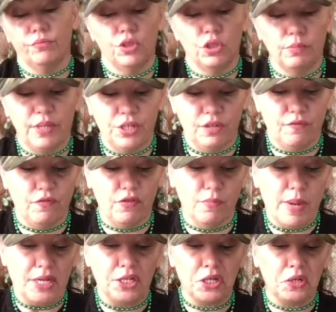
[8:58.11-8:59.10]
too much
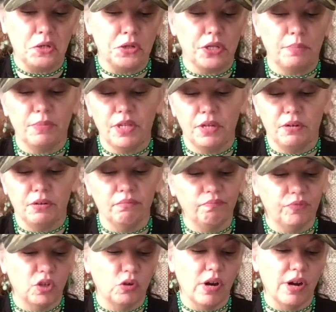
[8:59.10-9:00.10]
information or something or
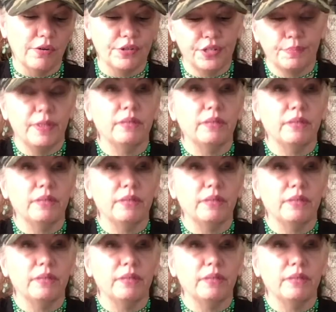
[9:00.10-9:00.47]
gross,